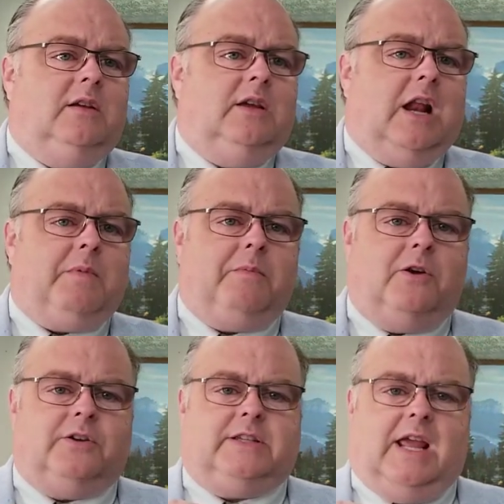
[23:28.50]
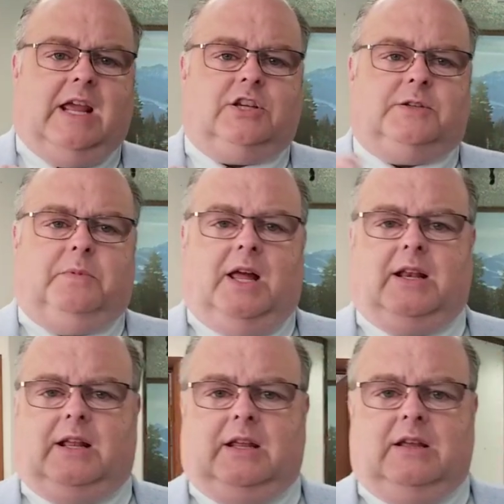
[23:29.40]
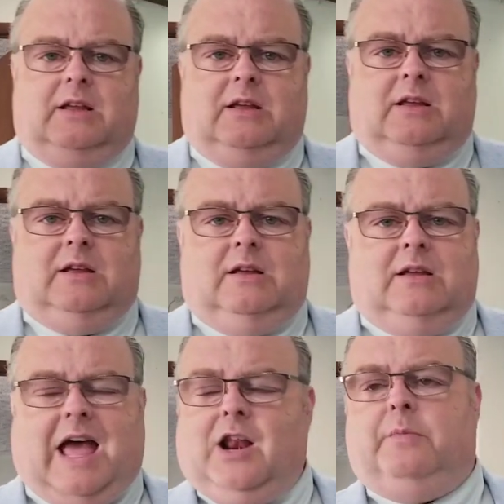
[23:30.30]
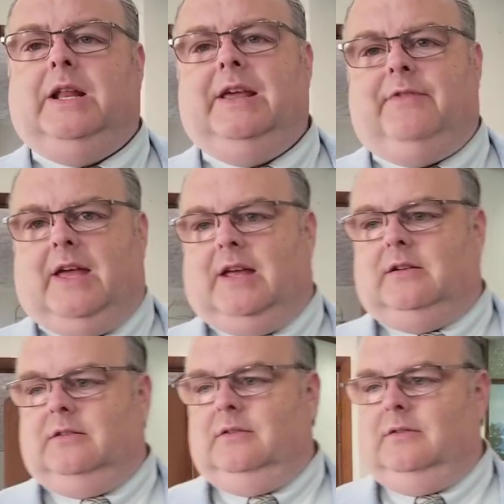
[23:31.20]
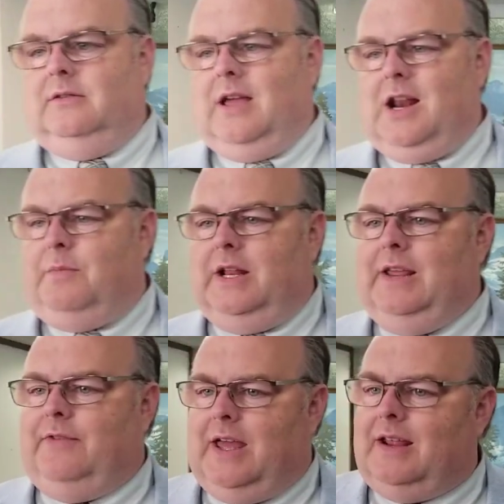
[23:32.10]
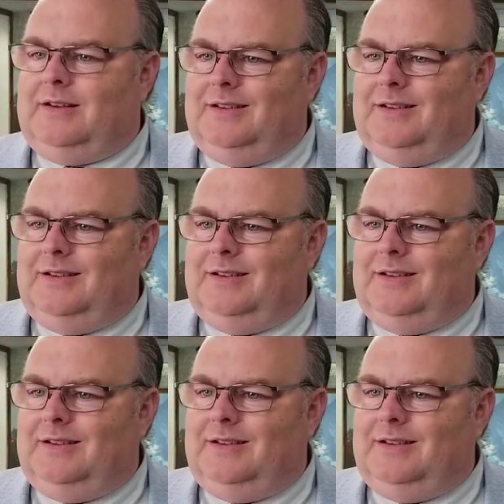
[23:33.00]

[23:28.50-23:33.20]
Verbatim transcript: And I remember her saying just bluntly, I don't believe that. I don't believe that.